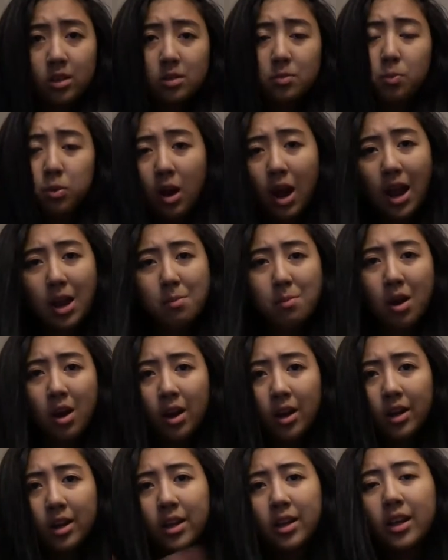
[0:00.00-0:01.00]
to
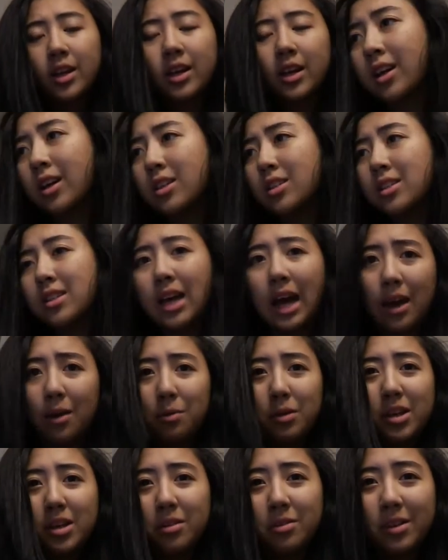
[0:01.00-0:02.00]
Primark because
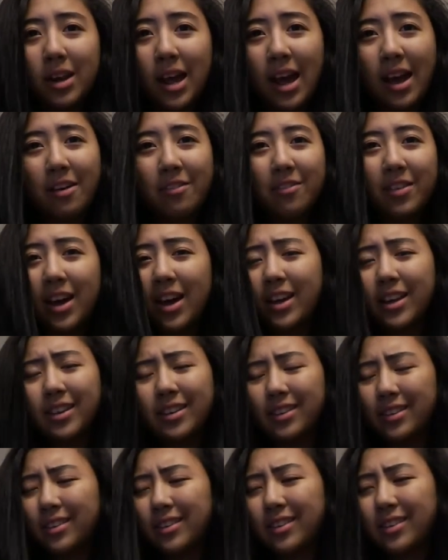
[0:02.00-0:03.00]
we don't have
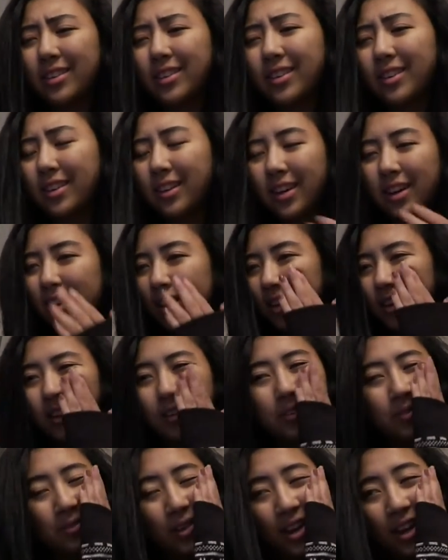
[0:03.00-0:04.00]
that
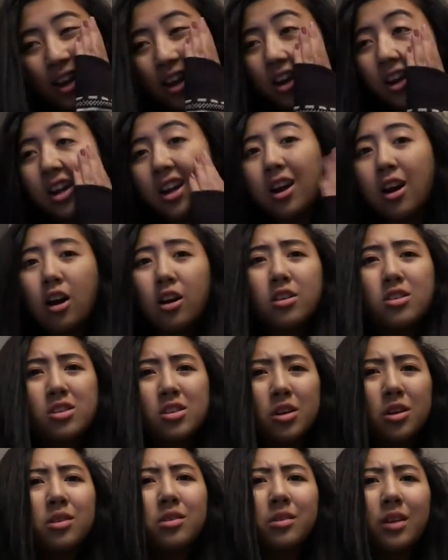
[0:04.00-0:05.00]
in my area.
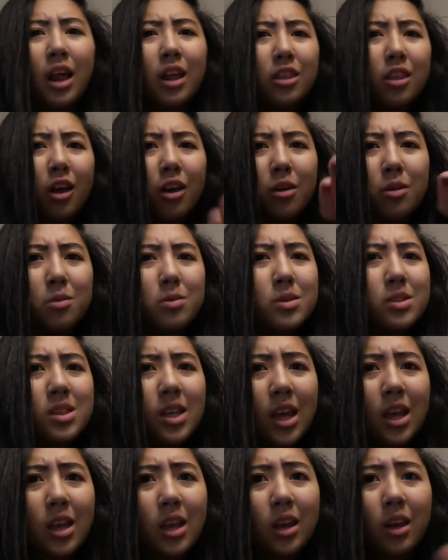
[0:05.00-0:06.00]
Also, I thought it was
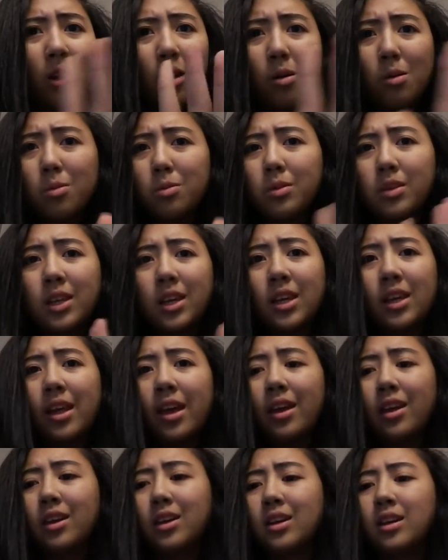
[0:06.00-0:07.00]
an only
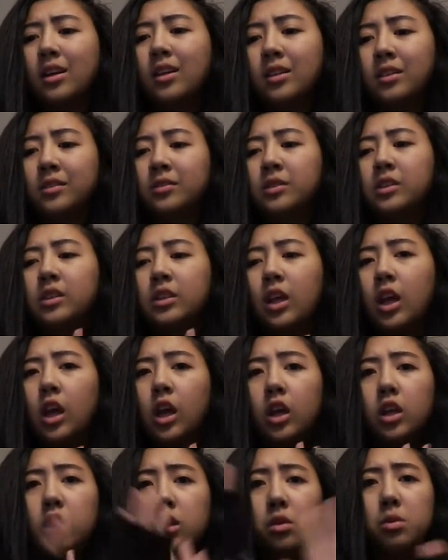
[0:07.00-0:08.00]
like
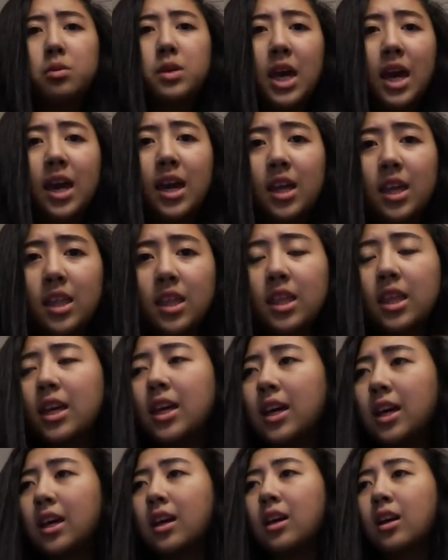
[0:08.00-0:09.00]
UK
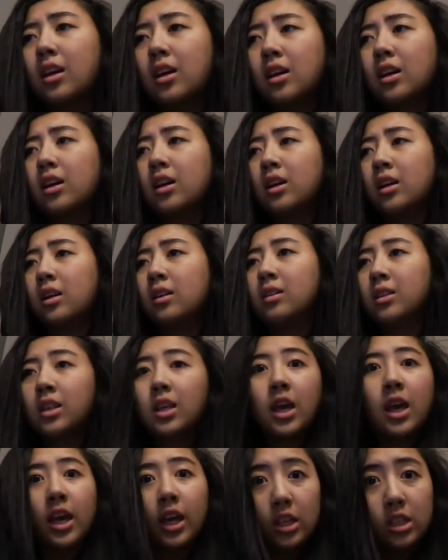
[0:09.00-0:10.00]
thing.
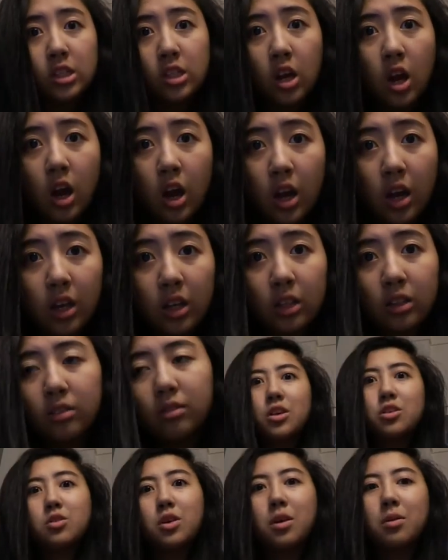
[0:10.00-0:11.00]
It's not.
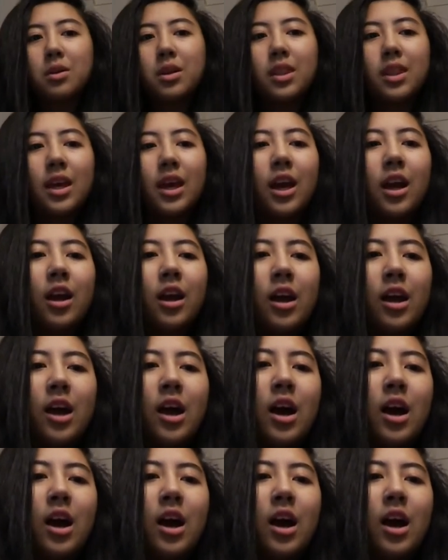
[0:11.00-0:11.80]
So I went there.